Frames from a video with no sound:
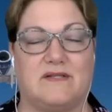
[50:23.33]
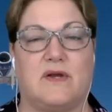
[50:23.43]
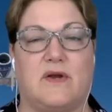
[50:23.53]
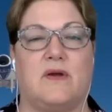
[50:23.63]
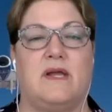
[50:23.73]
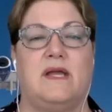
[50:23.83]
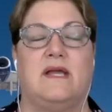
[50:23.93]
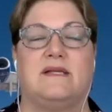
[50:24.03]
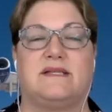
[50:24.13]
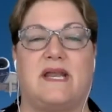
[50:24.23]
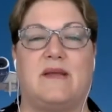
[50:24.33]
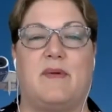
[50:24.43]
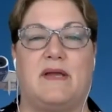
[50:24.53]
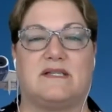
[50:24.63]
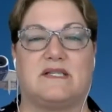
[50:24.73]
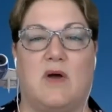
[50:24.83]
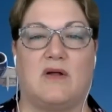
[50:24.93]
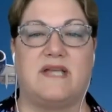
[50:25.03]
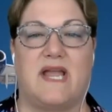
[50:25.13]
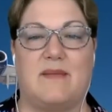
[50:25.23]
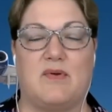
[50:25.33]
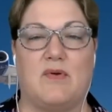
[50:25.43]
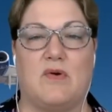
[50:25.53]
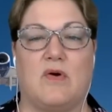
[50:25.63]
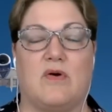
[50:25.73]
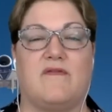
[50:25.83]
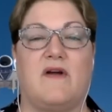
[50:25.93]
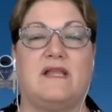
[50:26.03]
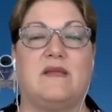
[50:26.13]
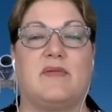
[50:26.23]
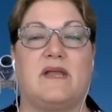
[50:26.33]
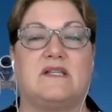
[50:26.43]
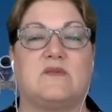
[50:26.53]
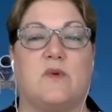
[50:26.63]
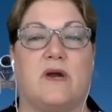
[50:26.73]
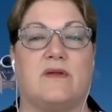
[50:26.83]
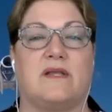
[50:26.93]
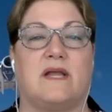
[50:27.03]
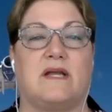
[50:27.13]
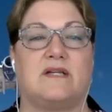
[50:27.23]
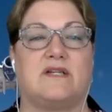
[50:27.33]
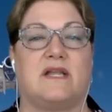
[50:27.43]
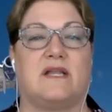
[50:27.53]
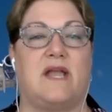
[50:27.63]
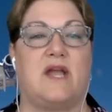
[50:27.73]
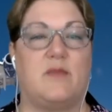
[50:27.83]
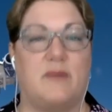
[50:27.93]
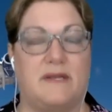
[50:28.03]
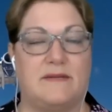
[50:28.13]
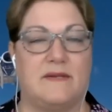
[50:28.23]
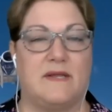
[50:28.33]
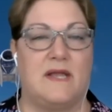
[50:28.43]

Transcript: So set up a small table or find the place where the luggage can lay open,